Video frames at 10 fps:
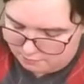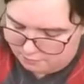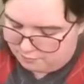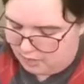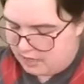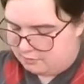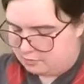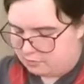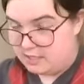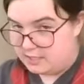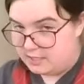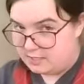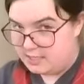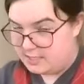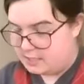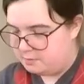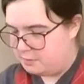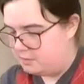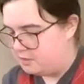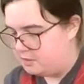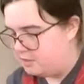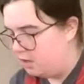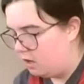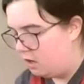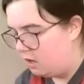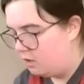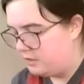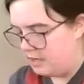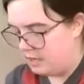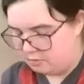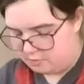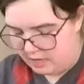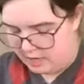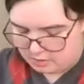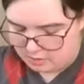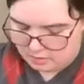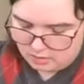5 or 6 teaspoons of this elderflower,